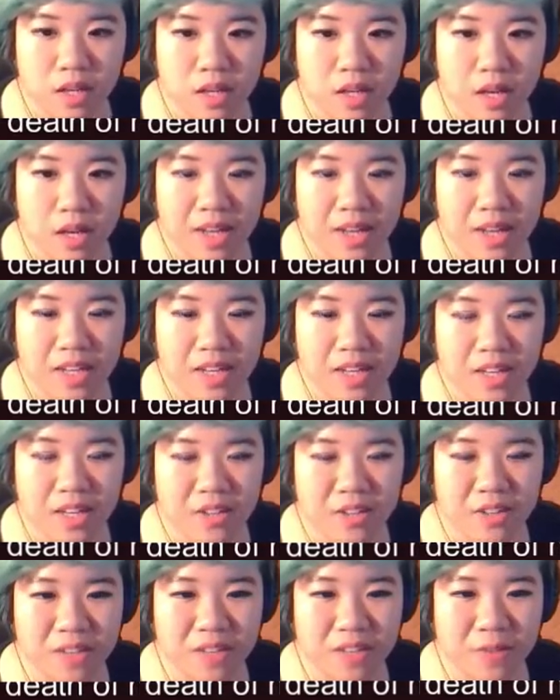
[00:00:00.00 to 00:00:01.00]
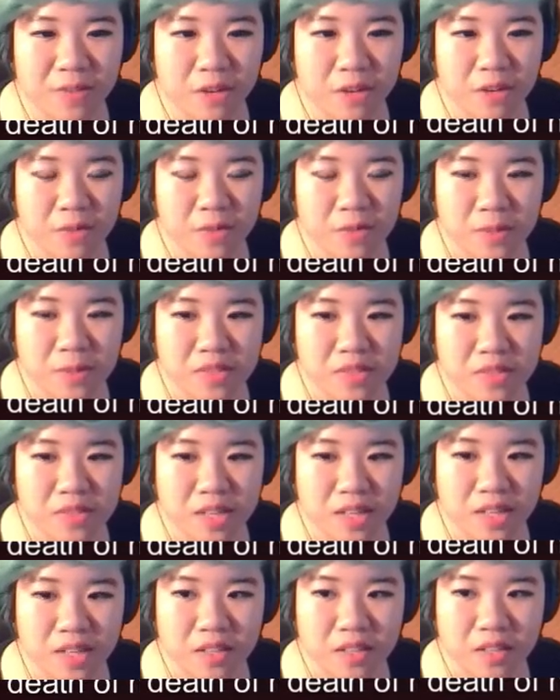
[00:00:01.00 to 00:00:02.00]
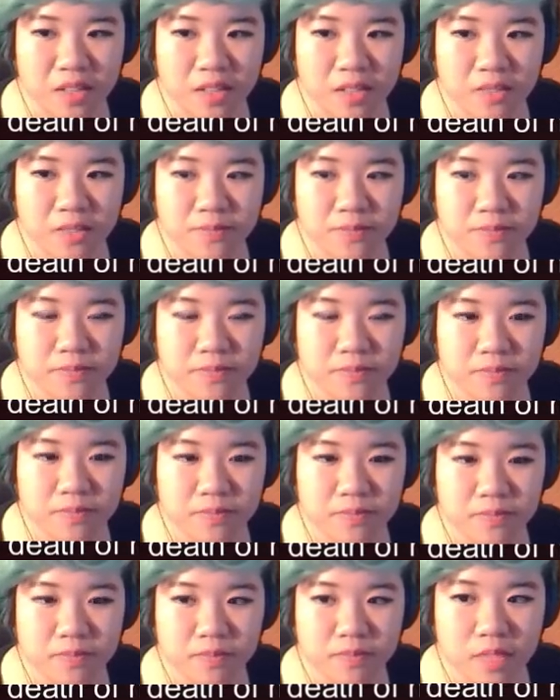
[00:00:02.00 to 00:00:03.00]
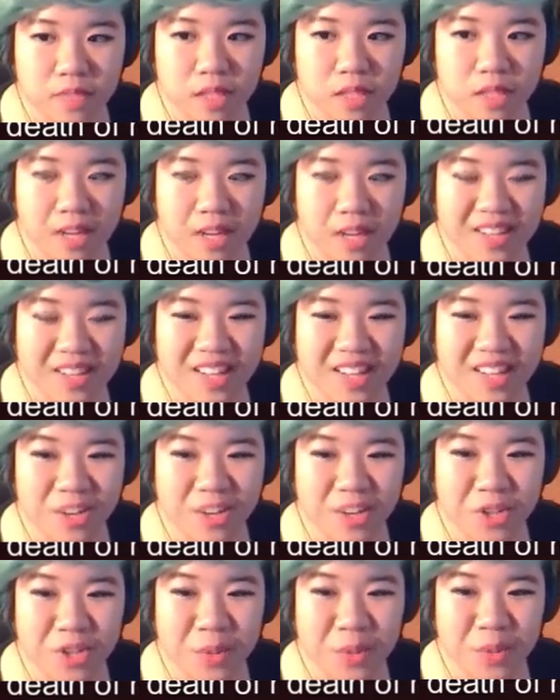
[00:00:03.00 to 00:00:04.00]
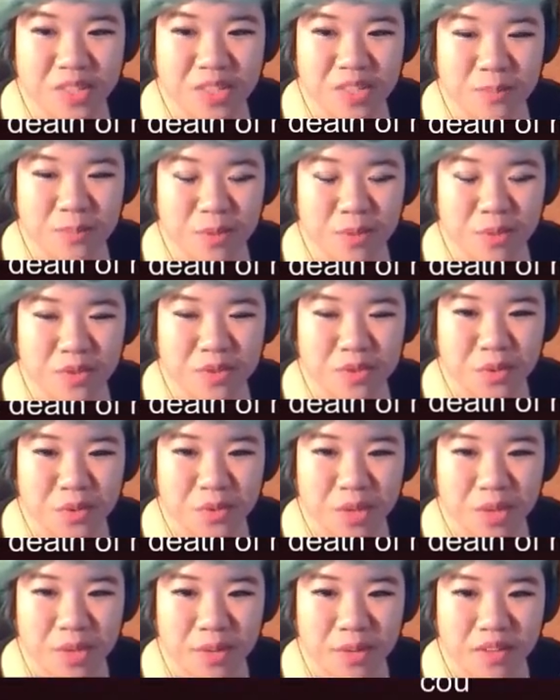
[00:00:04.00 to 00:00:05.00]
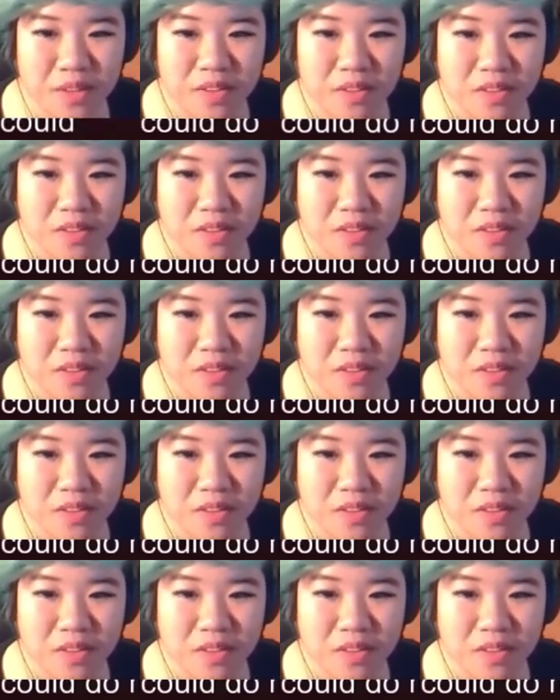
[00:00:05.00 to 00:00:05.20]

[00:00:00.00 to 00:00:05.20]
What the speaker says: I can hear gunfire from inside. I can hear humans and birds screaming.